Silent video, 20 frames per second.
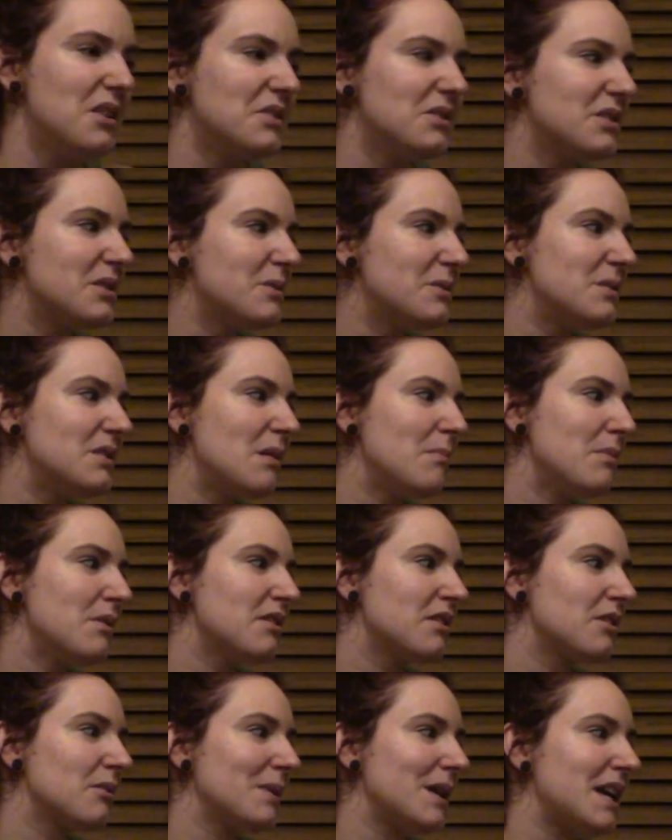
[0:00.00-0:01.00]
So number
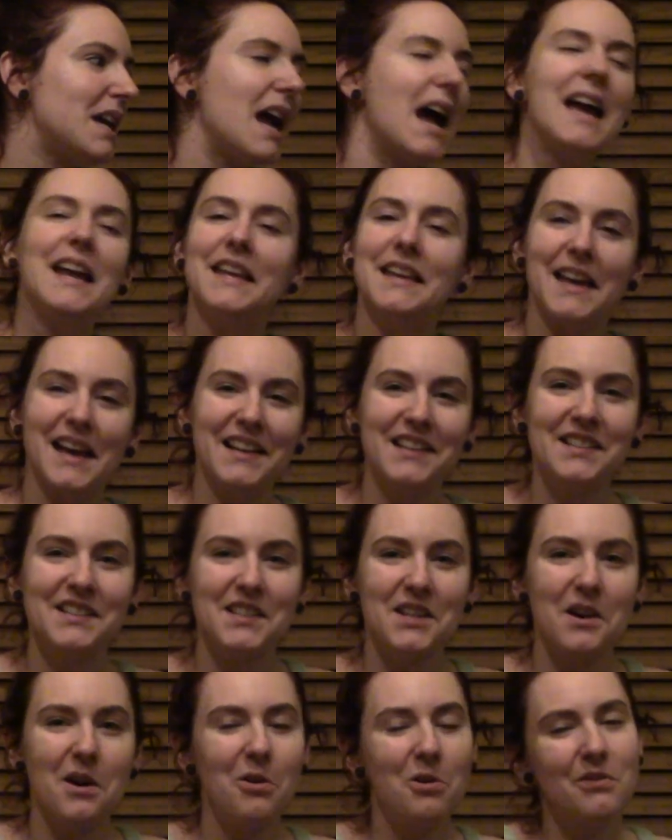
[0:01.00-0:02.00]
3, I guess
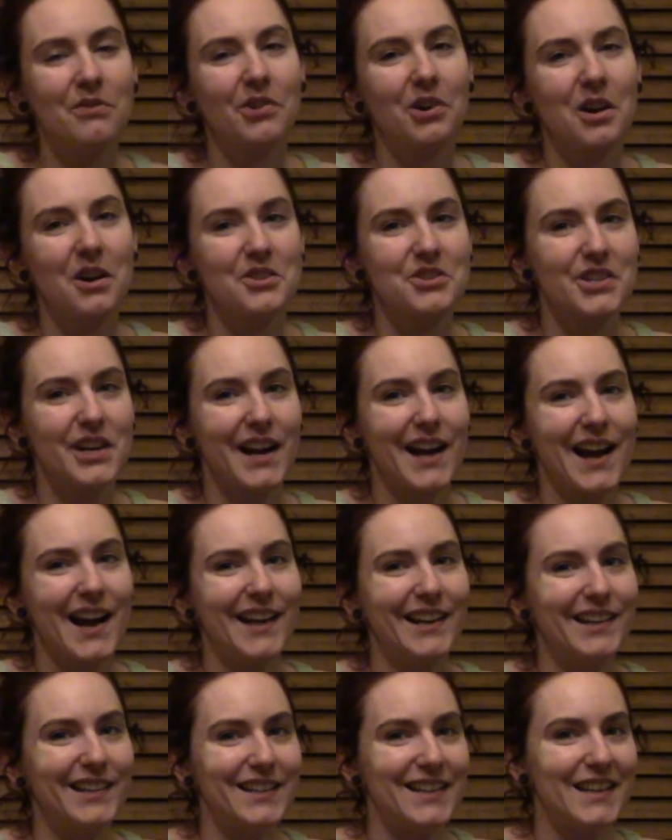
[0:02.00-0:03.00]
the overarching
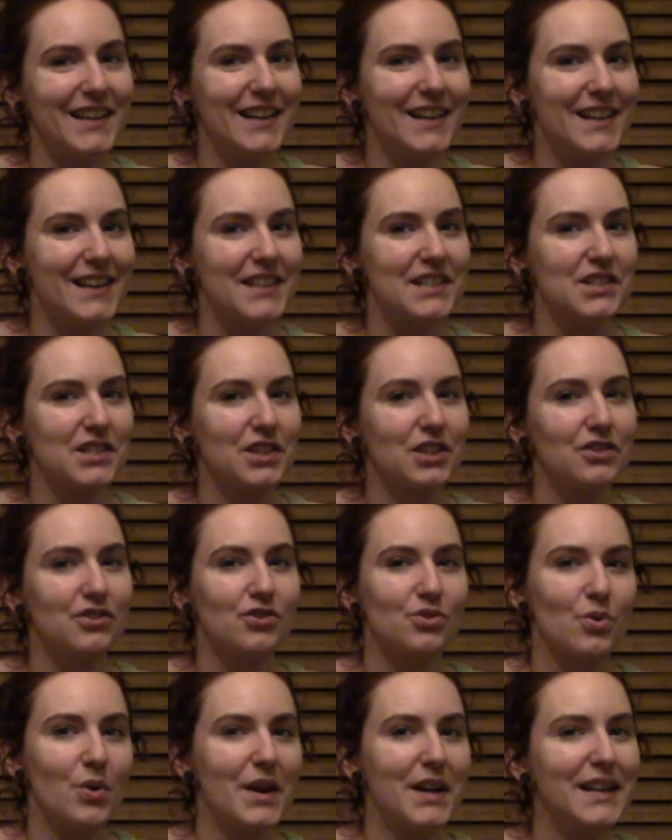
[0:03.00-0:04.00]
idea is to
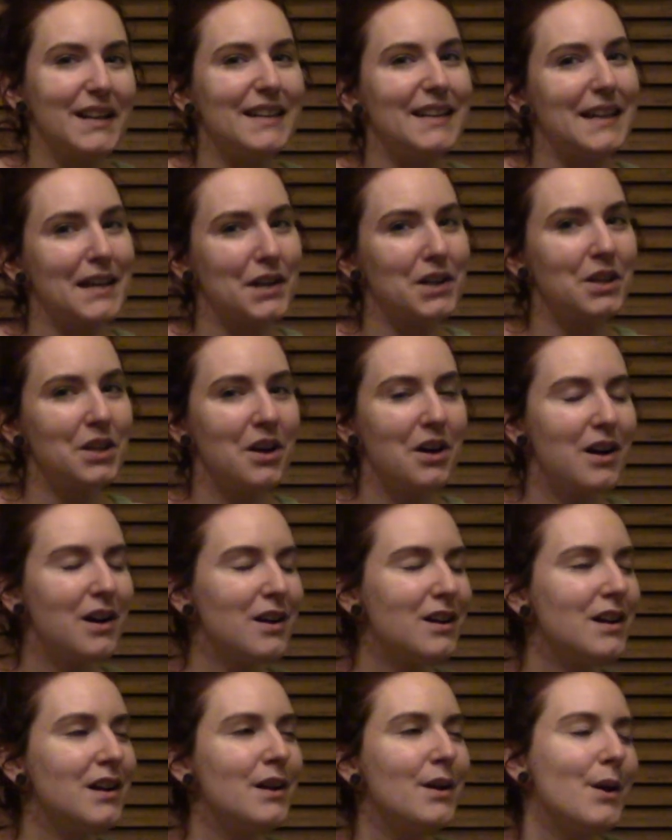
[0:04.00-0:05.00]
join a knit
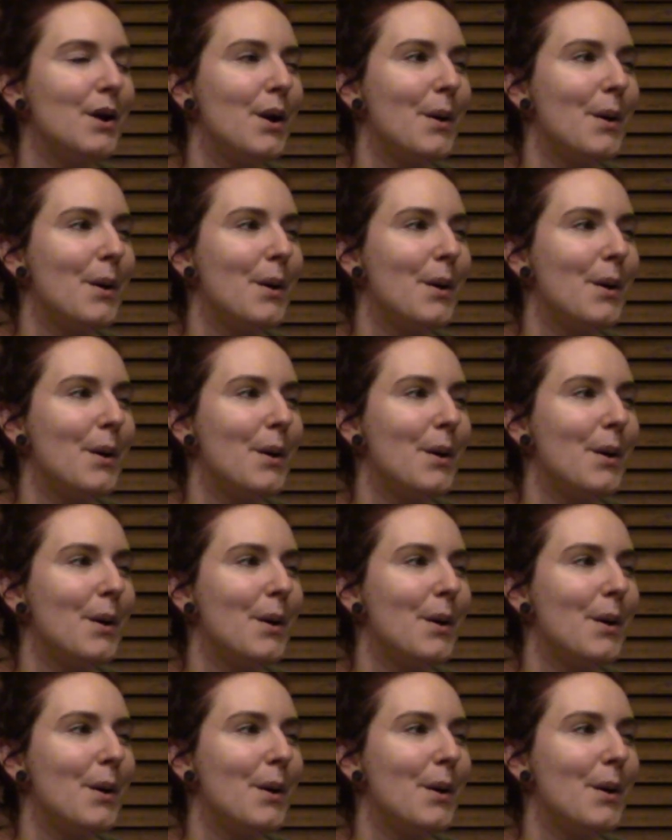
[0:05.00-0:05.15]
along,